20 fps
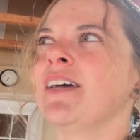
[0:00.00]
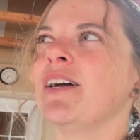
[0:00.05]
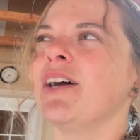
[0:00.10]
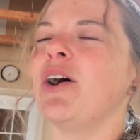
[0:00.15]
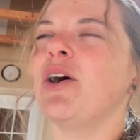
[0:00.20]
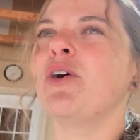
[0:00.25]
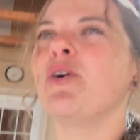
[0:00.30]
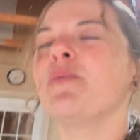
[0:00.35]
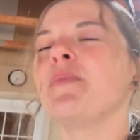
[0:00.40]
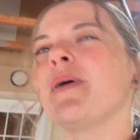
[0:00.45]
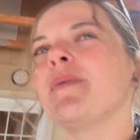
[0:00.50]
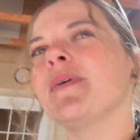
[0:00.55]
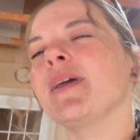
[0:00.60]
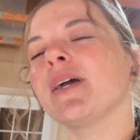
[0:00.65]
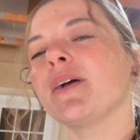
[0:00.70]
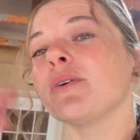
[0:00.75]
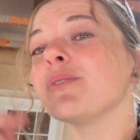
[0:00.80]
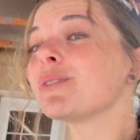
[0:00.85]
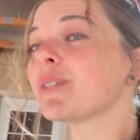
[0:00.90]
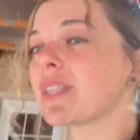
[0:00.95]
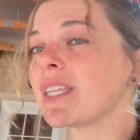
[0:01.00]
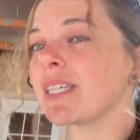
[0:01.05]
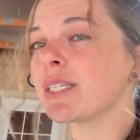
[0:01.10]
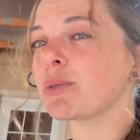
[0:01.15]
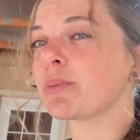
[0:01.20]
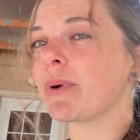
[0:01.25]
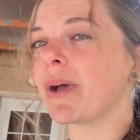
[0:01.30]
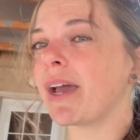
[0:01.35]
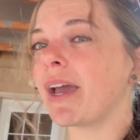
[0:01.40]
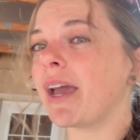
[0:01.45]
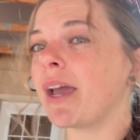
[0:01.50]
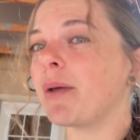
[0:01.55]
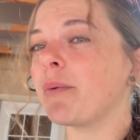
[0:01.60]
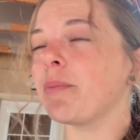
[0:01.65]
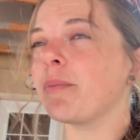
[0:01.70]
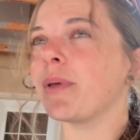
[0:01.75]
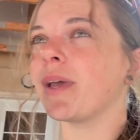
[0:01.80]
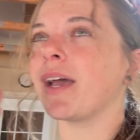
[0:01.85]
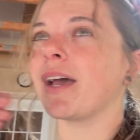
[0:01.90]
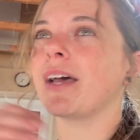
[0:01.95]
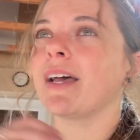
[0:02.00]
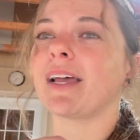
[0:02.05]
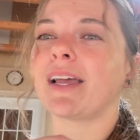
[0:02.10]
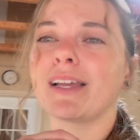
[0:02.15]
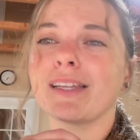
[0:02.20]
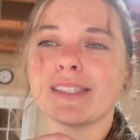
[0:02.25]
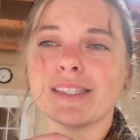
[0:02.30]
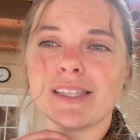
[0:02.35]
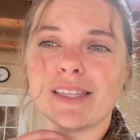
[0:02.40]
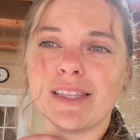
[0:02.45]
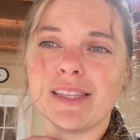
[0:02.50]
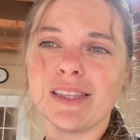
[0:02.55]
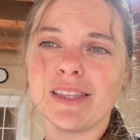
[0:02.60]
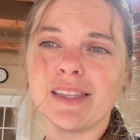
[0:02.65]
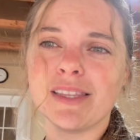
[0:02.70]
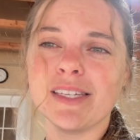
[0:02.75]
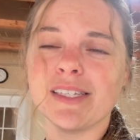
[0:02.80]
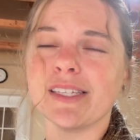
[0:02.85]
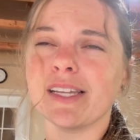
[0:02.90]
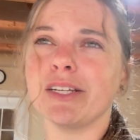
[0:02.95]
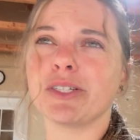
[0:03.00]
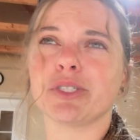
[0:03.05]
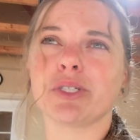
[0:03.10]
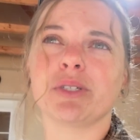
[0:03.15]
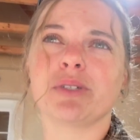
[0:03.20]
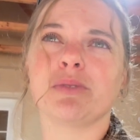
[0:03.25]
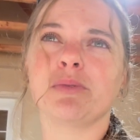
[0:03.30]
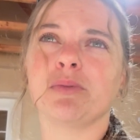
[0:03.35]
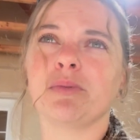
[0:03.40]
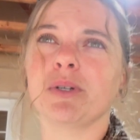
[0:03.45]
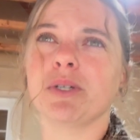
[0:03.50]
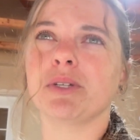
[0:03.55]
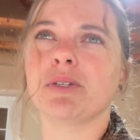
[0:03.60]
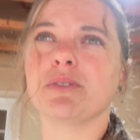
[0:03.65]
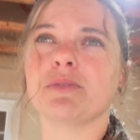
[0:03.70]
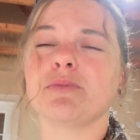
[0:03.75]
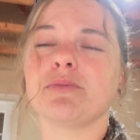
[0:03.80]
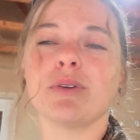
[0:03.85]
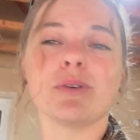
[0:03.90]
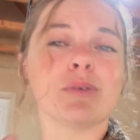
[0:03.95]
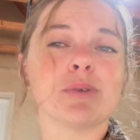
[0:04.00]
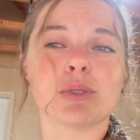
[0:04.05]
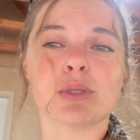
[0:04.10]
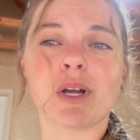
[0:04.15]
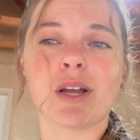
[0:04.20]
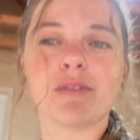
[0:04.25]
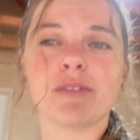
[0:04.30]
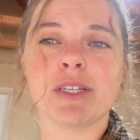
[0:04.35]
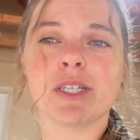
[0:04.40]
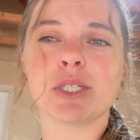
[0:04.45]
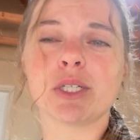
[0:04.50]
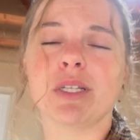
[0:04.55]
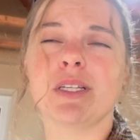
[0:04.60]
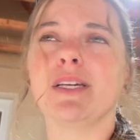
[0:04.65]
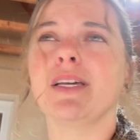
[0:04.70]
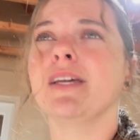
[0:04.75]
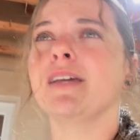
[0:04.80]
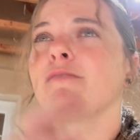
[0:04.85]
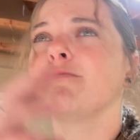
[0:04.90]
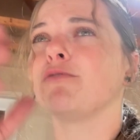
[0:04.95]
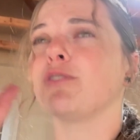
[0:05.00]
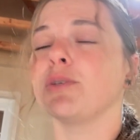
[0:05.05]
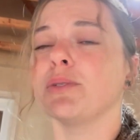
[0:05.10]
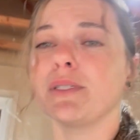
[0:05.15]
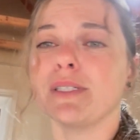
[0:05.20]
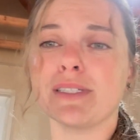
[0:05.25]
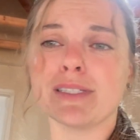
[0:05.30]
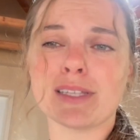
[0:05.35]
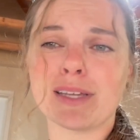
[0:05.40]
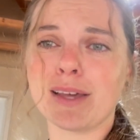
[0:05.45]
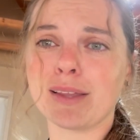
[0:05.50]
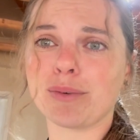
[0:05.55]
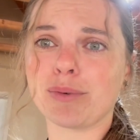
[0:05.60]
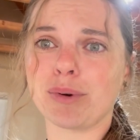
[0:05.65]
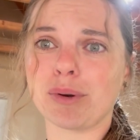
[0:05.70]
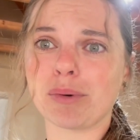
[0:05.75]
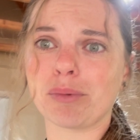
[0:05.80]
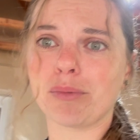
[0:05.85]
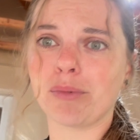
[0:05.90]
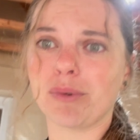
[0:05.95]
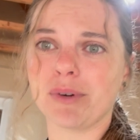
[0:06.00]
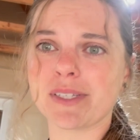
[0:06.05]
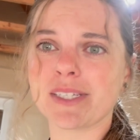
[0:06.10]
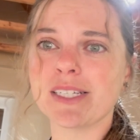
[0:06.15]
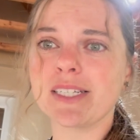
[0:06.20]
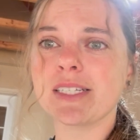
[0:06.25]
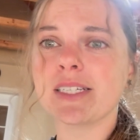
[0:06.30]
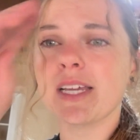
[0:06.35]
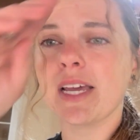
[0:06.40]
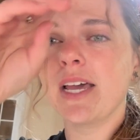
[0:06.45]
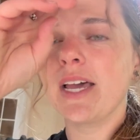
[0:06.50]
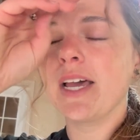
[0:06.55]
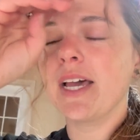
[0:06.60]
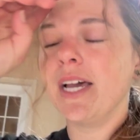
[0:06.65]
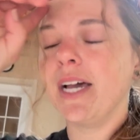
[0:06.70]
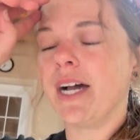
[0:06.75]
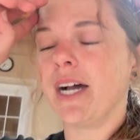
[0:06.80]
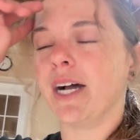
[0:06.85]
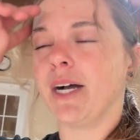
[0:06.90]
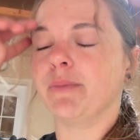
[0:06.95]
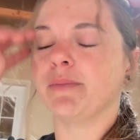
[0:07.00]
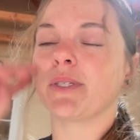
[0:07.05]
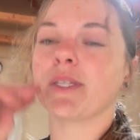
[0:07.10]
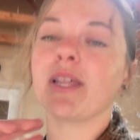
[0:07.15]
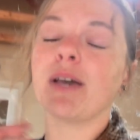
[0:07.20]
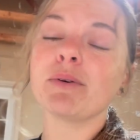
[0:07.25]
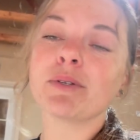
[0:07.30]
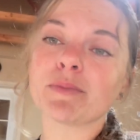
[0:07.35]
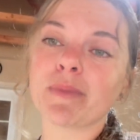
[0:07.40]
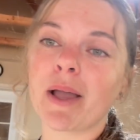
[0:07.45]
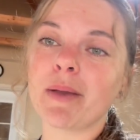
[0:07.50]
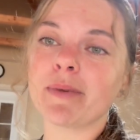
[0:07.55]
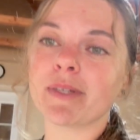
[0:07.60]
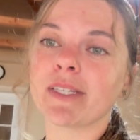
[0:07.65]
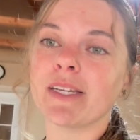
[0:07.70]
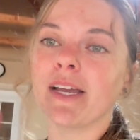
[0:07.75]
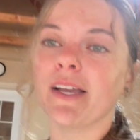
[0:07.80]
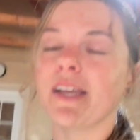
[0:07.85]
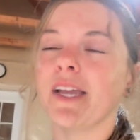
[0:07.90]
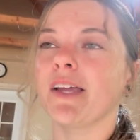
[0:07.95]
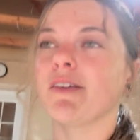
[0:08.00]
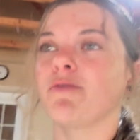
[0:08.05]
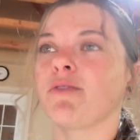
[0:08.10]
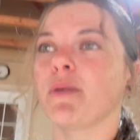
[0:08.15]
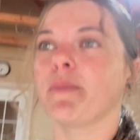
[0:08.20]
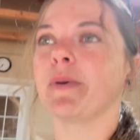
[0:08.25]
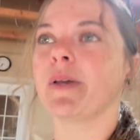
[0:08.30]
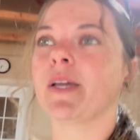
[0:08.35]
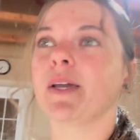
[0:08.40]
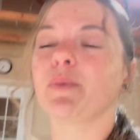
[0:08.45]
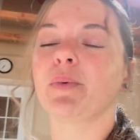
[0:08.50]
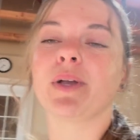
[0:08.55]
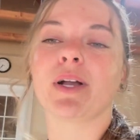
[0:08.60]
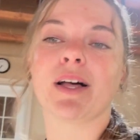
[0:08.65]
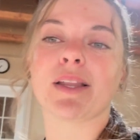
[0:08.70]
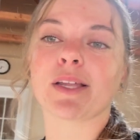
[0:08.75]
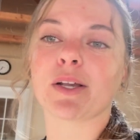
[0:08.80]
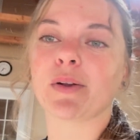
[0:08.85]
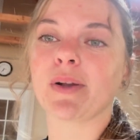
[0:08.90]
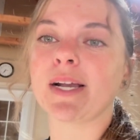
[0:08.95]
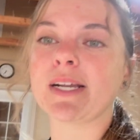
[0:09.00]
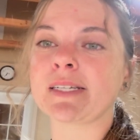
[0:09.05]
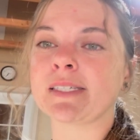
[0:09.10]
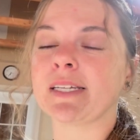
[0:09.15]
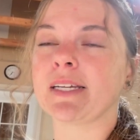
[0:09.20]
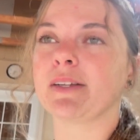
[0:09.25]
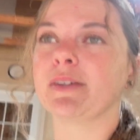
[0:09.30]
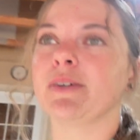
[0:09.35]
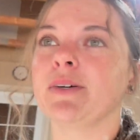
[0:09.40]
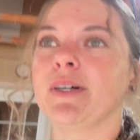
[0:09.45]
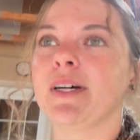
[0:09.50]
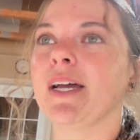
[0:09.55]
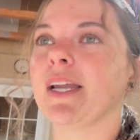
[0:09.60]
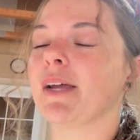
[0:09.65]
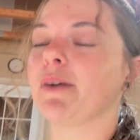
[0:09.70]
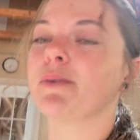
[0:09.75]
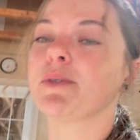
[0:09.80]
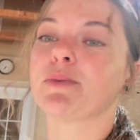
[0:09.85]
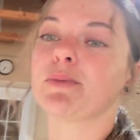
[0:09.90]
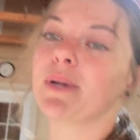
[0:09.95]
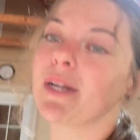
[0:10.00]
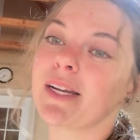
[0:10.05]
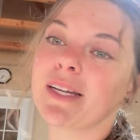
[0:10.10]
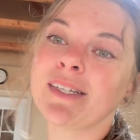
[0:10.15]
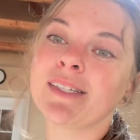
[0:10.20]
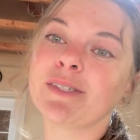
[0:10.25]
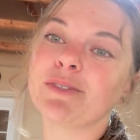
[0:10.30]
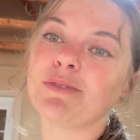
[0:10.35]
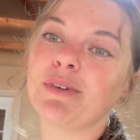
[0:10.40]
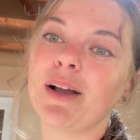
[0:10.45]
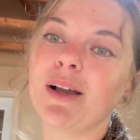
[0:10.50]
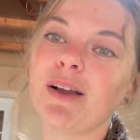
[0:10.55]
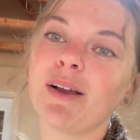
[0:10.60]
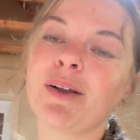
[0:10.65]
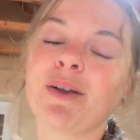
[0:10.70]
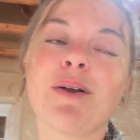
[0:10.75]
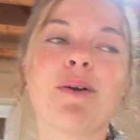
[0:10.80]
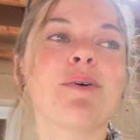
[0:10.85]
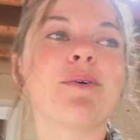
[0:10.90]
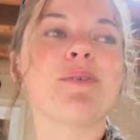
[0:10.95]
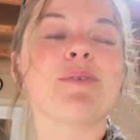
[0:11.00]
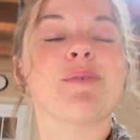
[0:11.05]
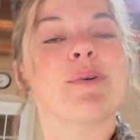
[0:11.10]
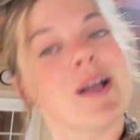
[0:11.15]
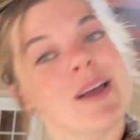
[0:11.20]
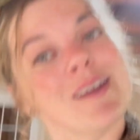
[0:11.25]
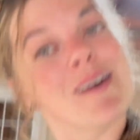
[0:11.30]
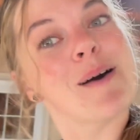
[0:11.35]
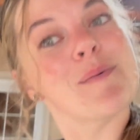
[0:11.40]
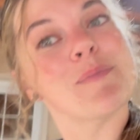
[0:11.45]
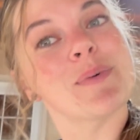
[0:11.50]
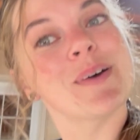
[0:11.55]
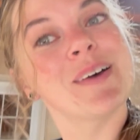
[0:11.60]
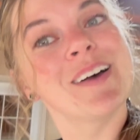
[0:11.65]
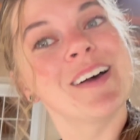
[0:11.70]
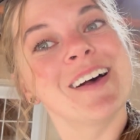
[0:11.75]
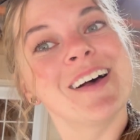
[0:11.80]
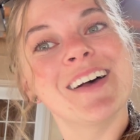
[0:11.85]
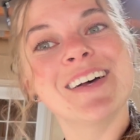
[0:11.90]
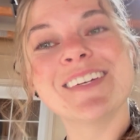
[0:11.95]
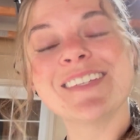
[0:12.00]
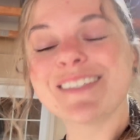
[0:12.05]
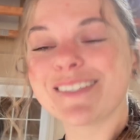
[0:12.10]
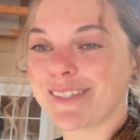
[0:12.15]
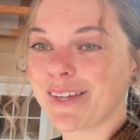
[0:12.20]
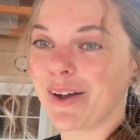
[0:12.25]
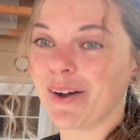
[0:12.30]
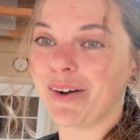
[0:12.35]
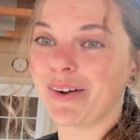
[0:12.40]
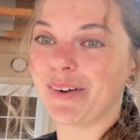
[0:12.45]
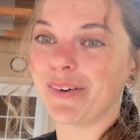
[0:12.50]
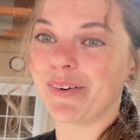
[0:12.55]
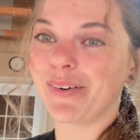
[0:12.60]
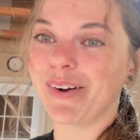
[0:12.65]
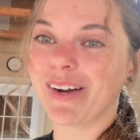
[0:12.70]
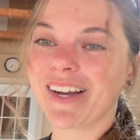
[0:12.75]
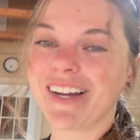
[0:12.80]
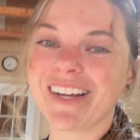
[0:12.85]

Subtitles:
oh, maybe it goes this way because this engine was rear-wheel drive initially versus the other one wasn't. So that was my mistake, and flipping it, we got the crank signal and it was ready to fire right up. So